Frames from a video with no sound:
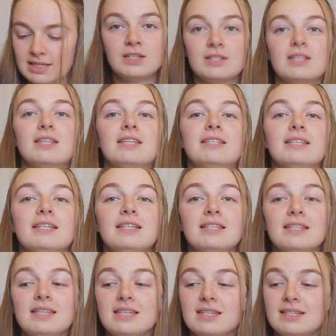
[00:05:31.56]
So this
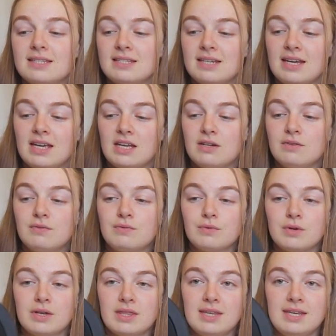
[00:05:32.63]
is the stand
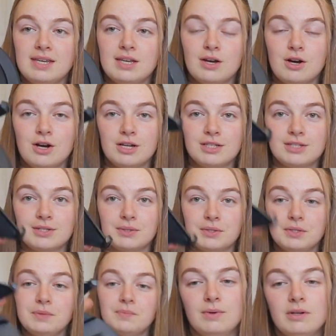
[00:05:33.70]
for the
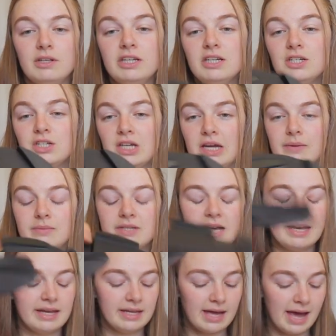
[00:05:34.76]
console. Weirdly shaped.
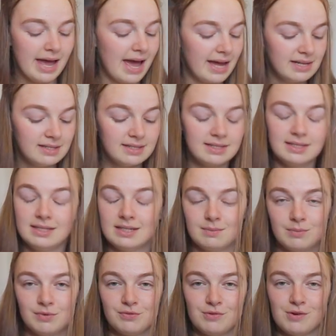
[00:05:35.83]
I, I hadn't seen it
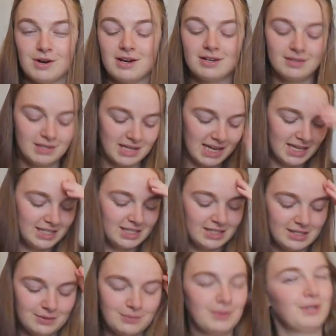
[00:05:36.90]
before. It's
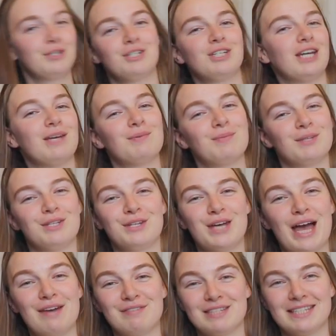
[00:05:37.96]
just a weird shape when you
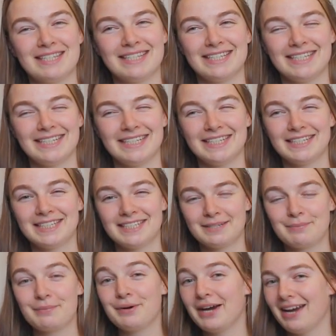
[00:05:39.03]
haven't seen it
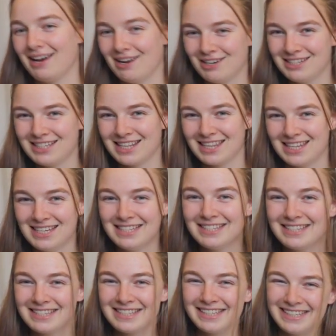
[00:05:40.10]
prior to
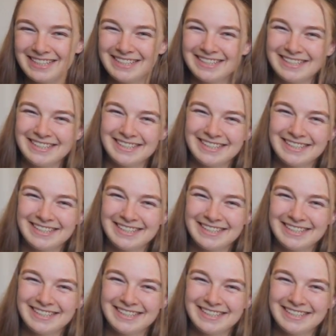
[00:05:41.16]
this.